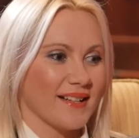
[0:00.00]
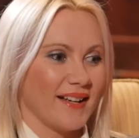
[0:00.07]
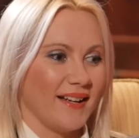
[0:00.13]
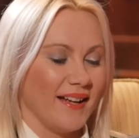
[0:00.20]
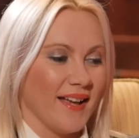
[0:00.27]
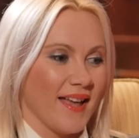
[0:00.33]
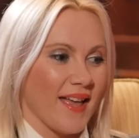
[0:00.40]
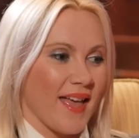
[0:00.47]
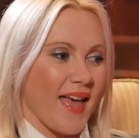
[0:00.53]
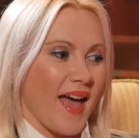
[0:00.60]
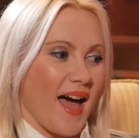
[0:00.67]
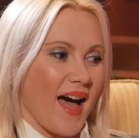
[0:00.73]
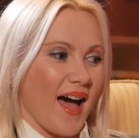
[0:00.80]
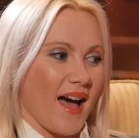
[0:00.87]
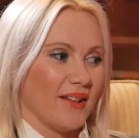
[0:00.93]
Uh,
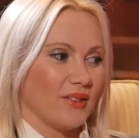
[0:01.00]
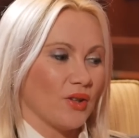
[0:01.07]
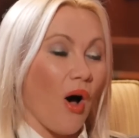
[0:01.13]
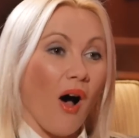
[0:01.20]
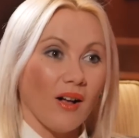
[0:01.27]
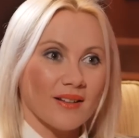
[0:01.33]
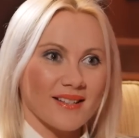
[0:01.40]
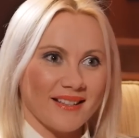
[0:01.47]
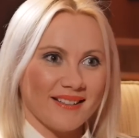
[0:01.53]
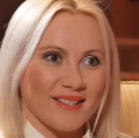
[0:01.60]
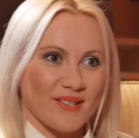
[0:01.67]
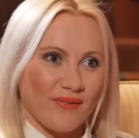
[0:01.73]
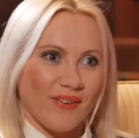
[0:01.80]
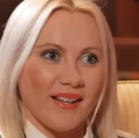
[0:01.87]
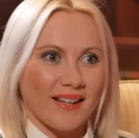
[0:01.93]
uh, told them
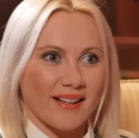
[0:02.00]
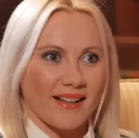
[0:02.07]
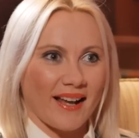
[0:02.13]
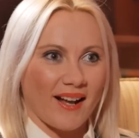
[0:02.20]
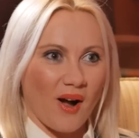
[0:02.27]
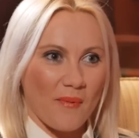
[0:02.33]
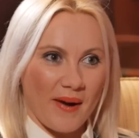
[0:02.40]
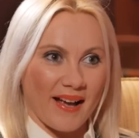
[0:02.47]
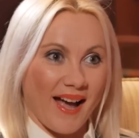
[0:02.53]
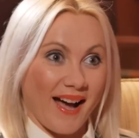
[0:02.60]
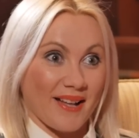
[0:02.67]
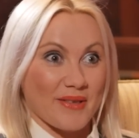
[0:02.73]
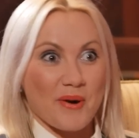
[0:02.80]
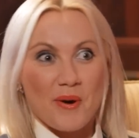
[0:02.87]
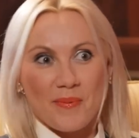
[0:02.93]
this feeling like, oh my
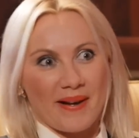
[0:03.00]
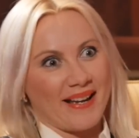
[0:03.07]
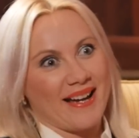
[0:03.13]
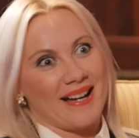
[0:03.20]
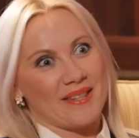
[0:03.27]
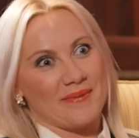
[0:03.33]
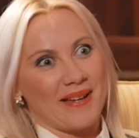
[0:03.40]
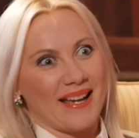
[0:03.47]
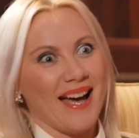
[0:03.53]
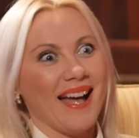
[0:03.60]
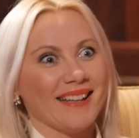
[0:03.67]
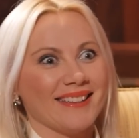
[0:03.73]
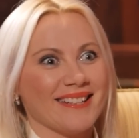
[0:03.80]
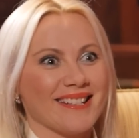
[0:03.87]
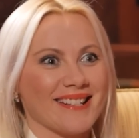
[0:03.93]
God, oh my God, oh my
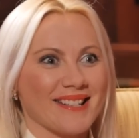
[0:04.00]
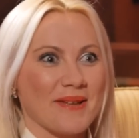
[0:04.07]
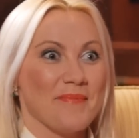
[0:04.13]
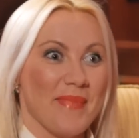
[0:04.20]
God, this is a